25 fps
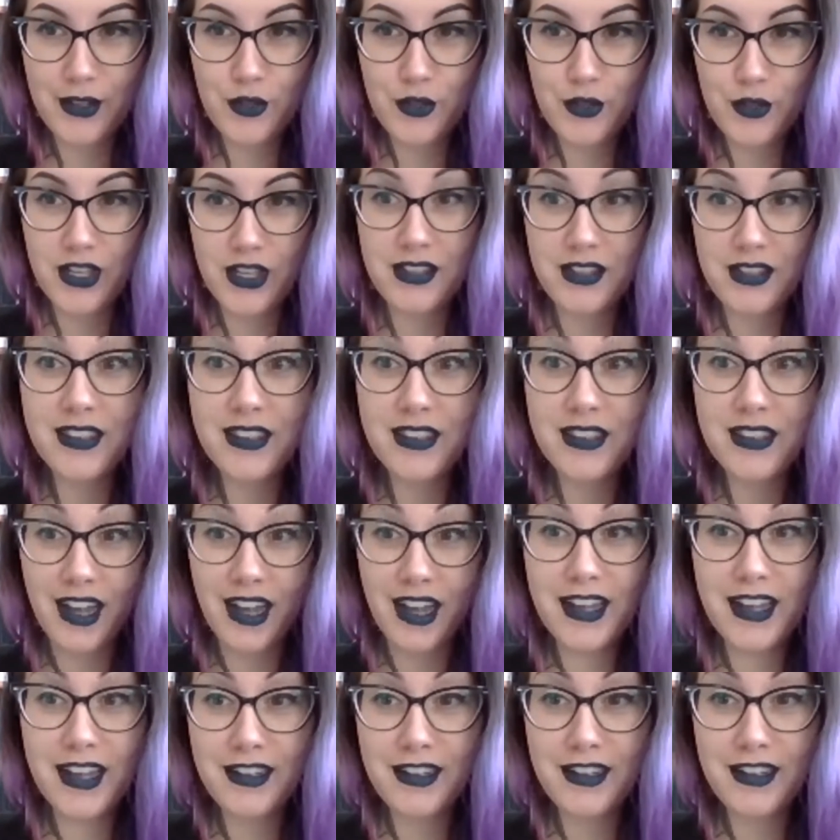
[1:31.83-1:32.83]
she
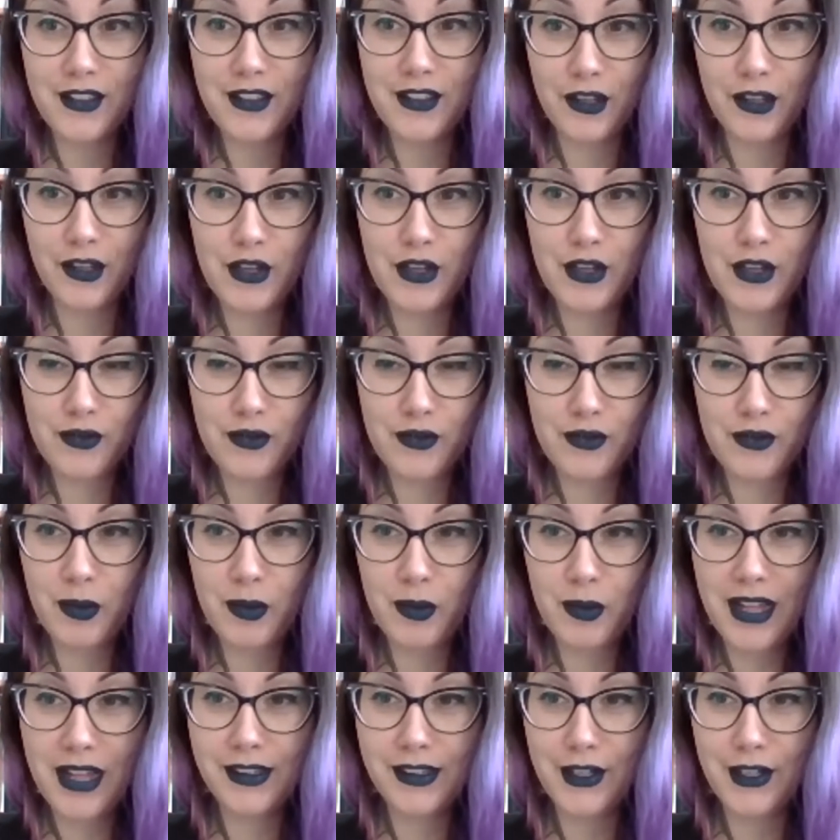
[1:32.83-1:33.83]
designed the creature from the
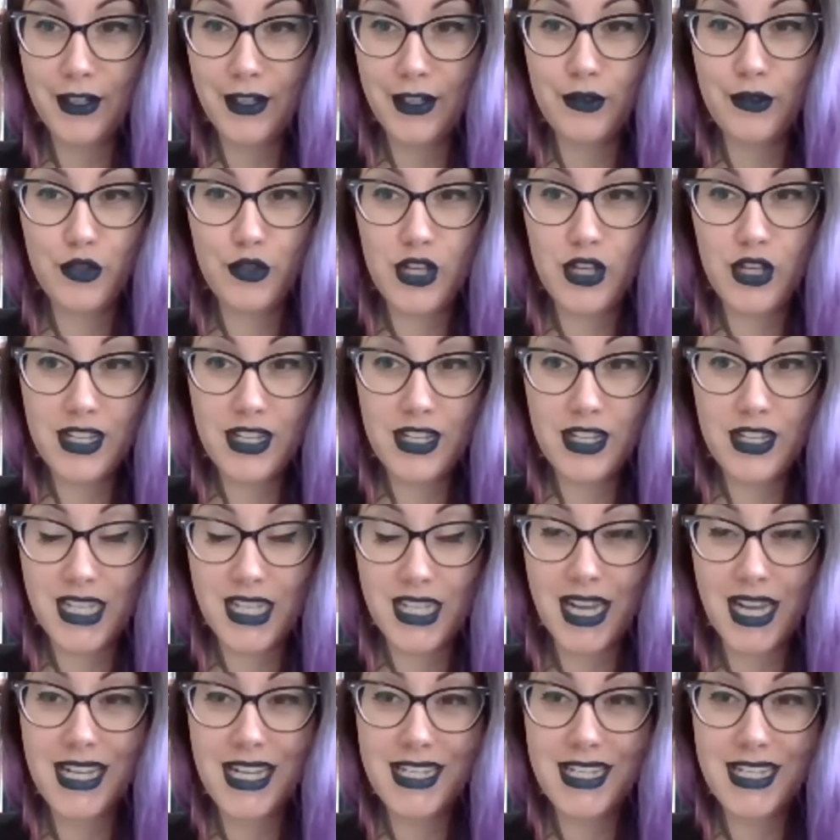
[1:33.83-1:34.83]
Black Lagoon. She
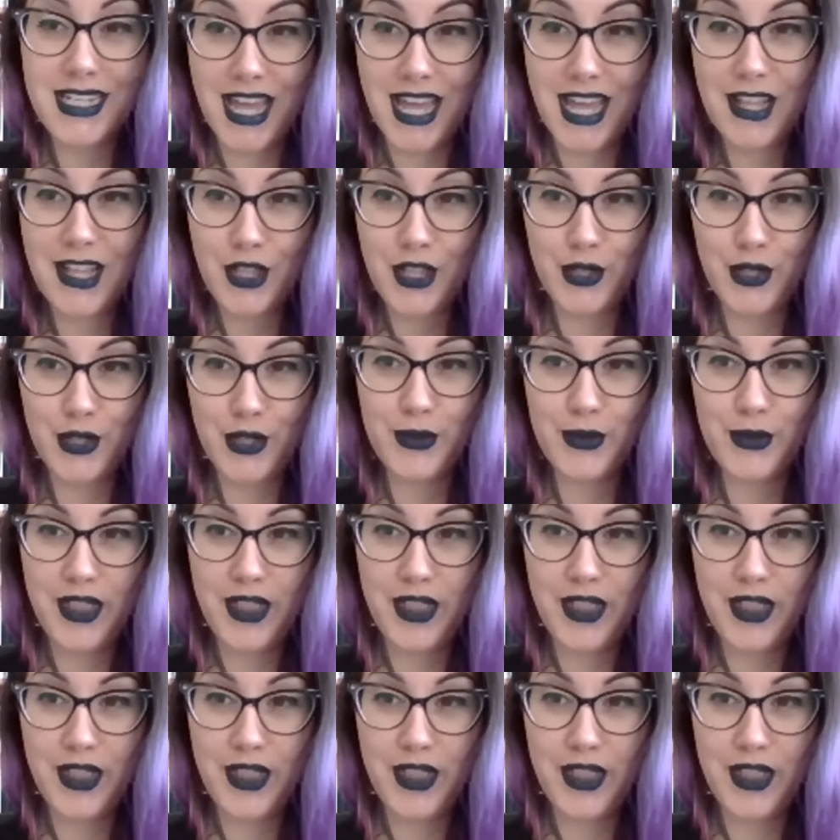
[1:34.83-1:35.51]
designed that suit.